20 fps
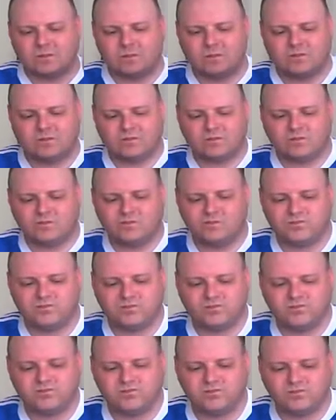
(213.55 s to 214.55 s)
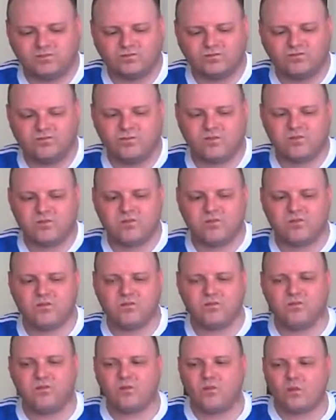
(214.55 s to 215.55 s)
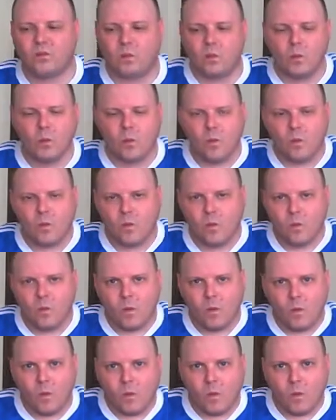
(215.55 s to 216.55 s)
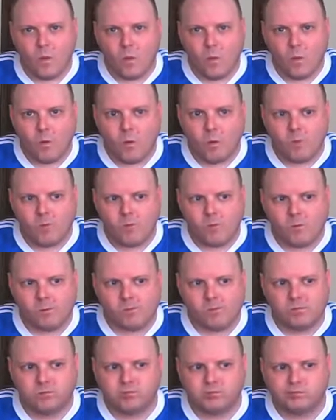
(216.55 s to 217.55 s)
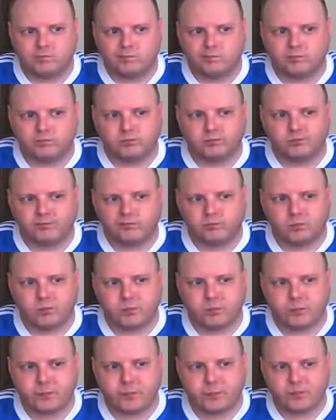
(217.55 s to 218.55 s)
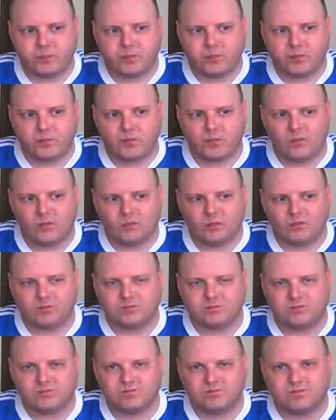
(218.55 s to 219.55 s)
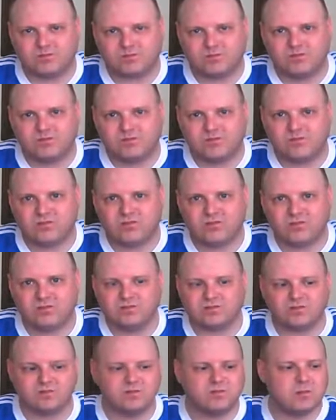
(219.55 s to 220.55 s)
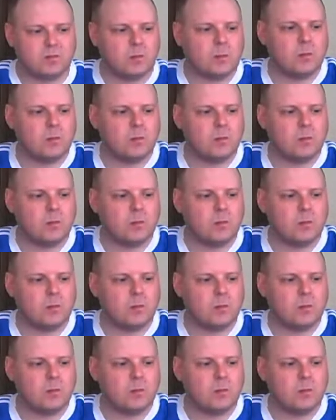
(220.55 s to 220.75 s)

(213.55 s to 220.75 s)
(silence)